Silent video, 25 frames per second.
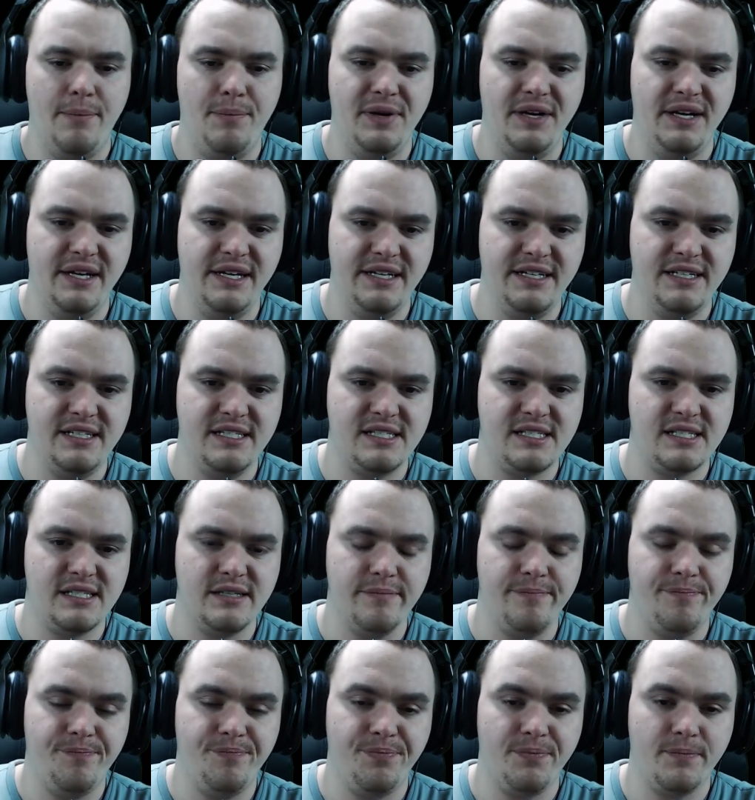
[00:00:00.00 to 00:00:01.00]
is,
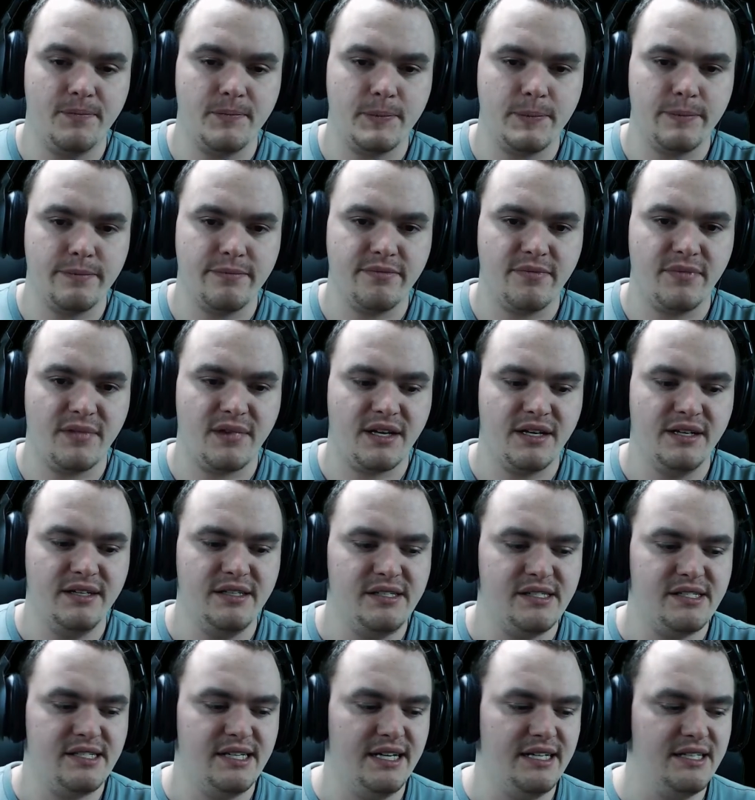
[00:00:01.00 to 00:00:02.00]

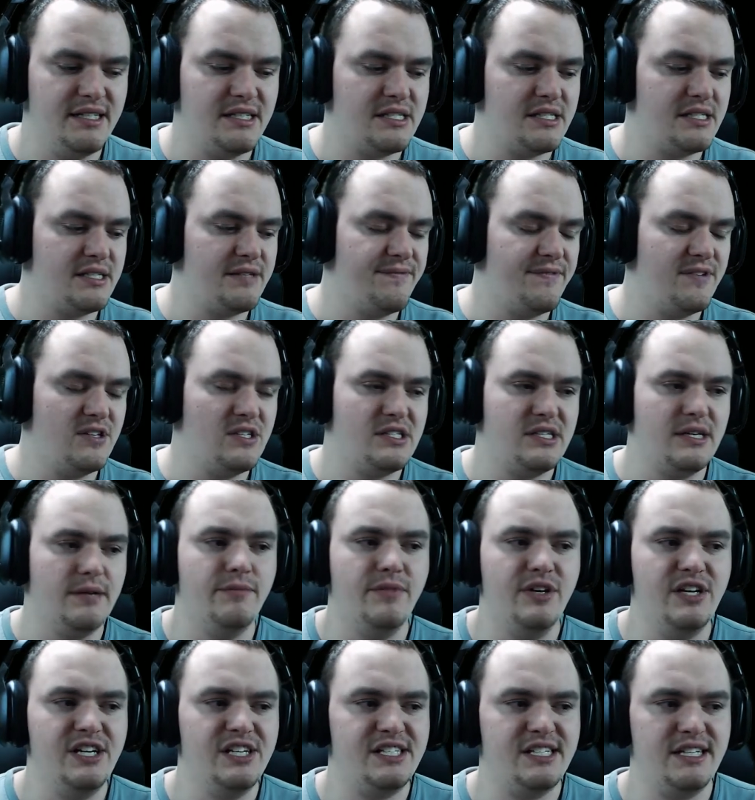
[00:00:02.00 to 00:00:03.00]
since for some
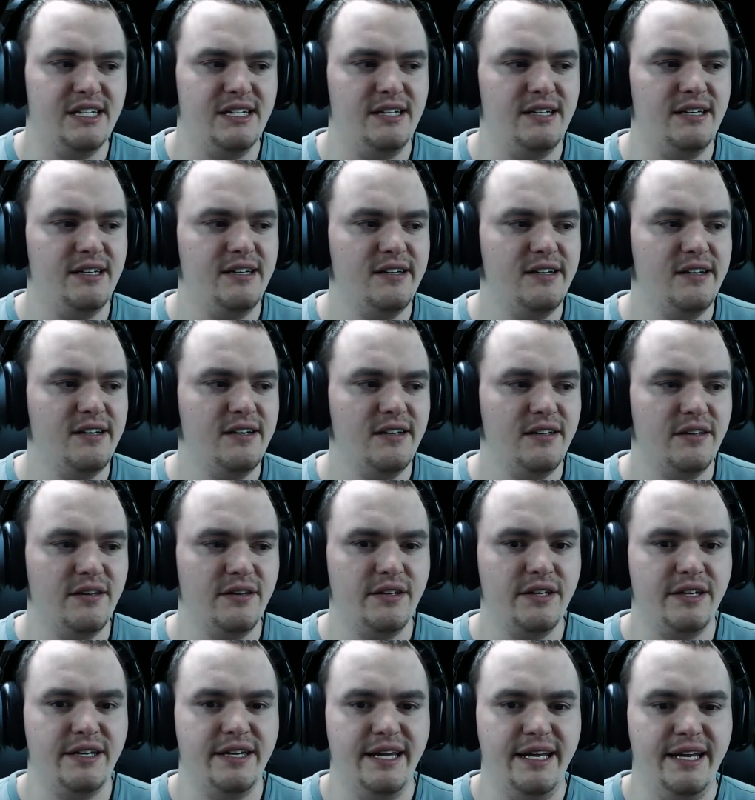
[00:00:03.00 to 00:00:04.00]
reason
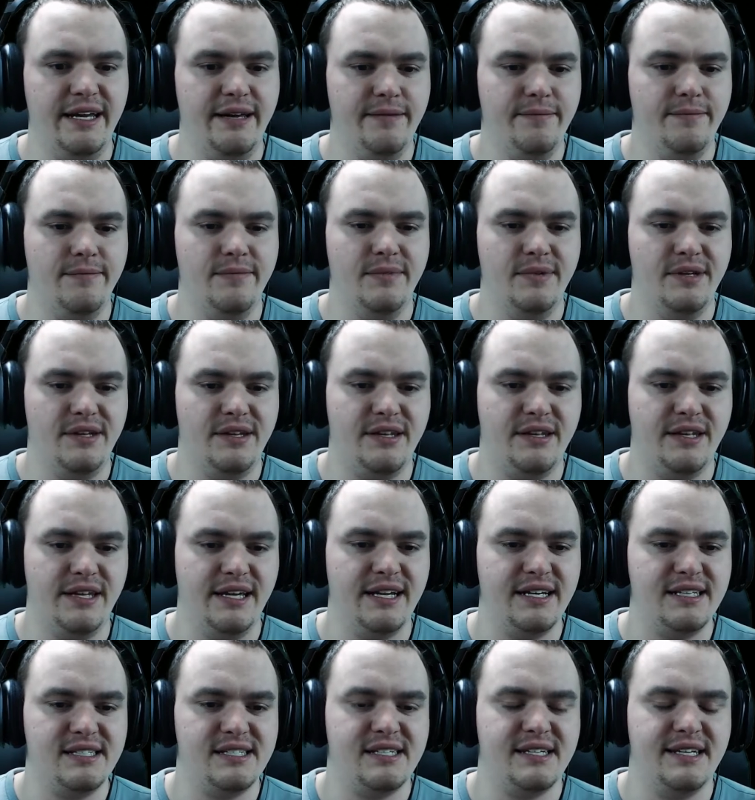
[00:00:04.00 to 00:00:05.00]
the game
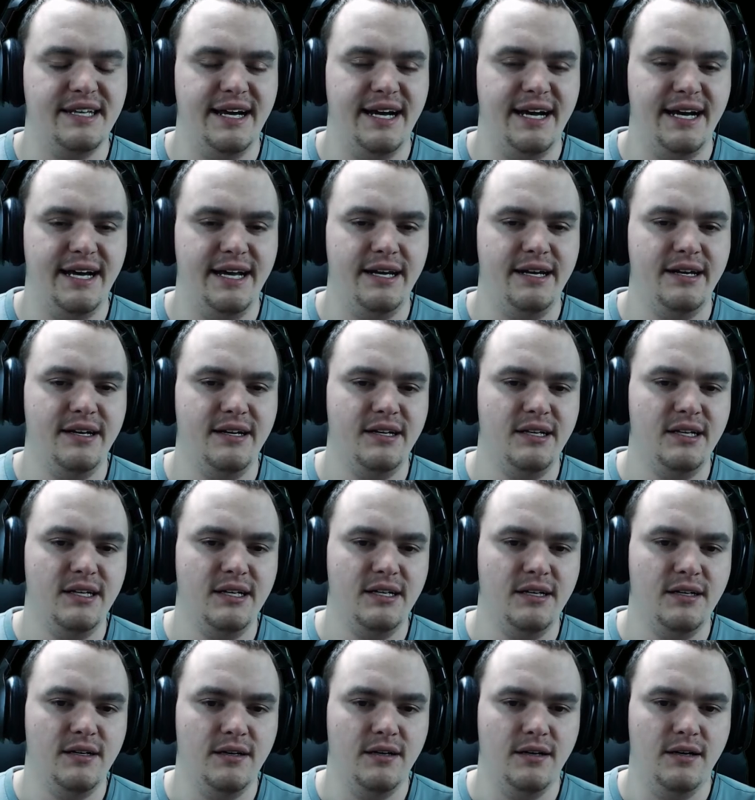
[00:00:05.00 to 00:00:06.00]
thinks that
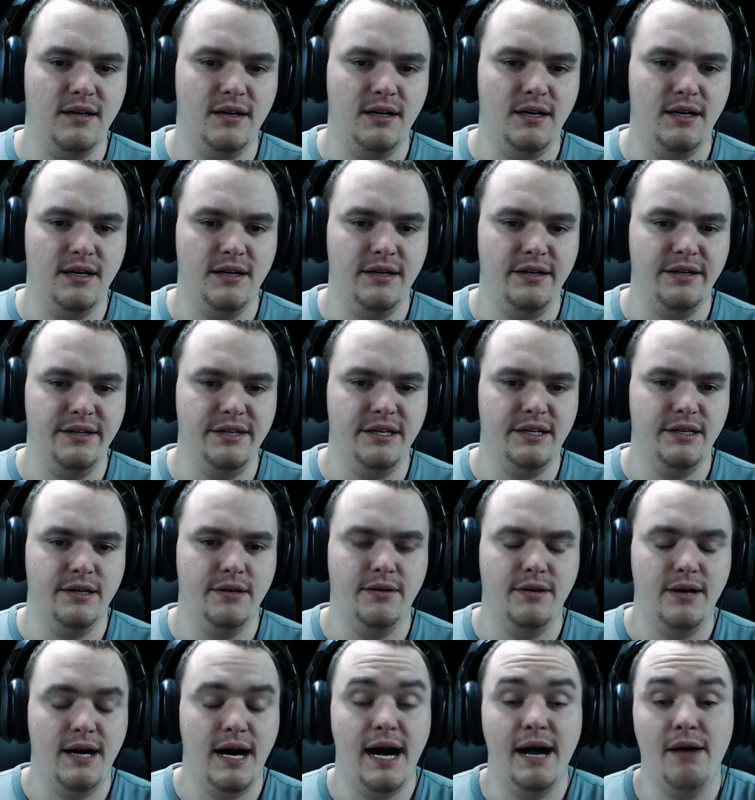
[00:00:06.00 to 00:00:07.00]

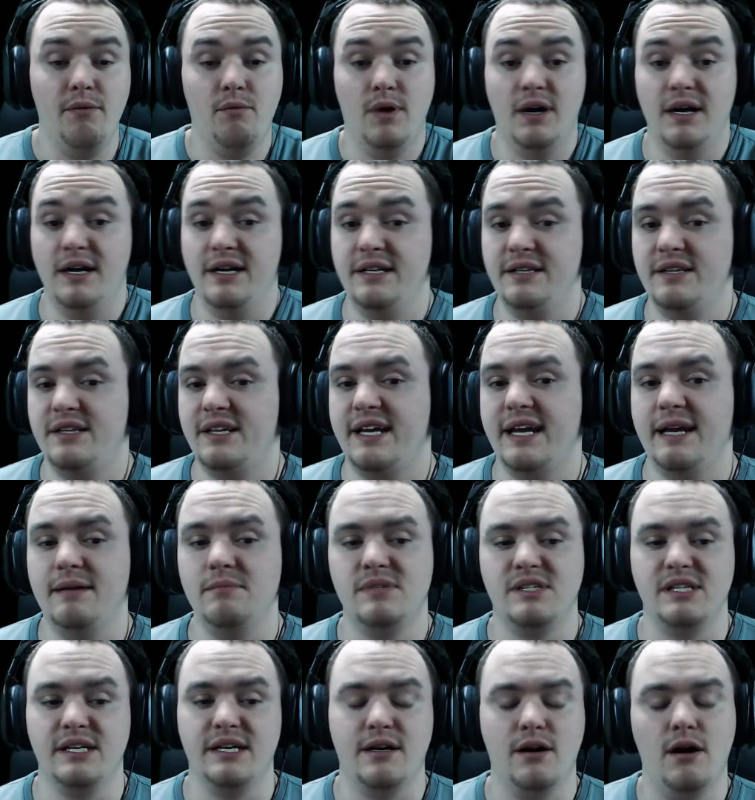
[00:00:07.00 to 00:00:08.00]
the
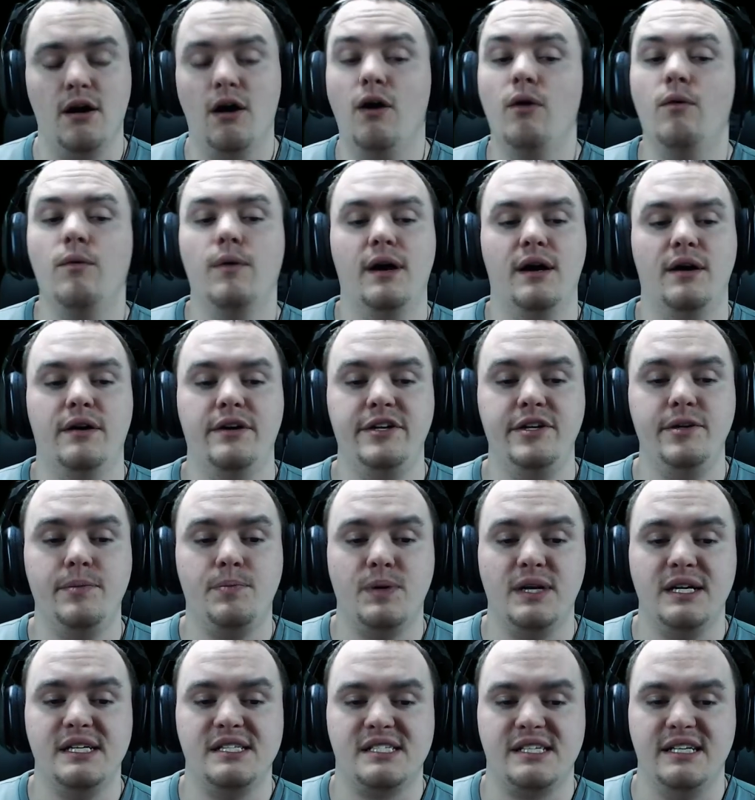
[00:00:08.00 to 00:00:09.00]
game's like, oh well, you
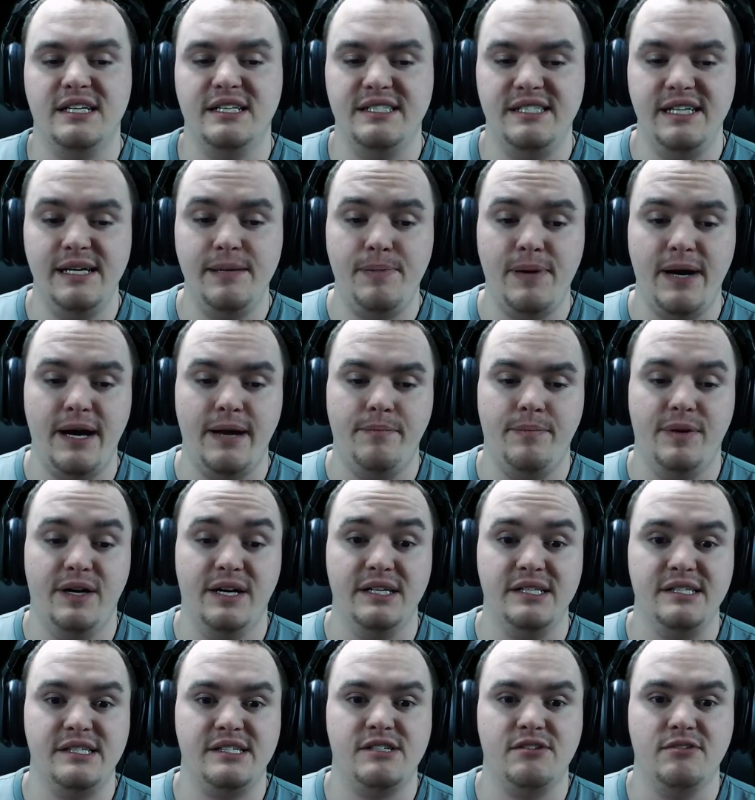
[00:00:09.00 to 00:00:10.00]
pressed a D-pad
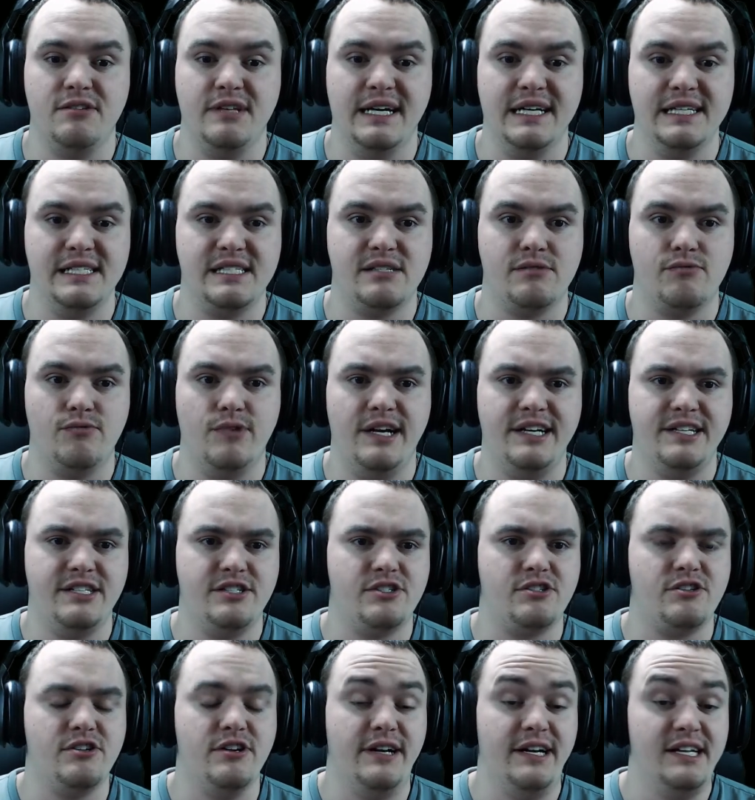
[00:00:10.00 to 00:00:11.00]
button, so that's
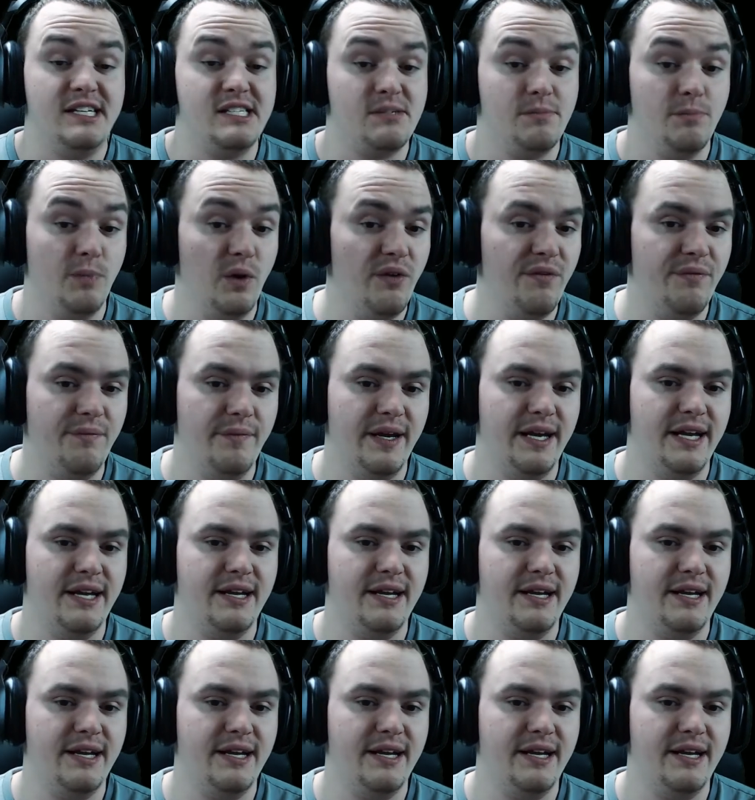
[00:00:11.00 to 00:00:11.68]
registered as movement.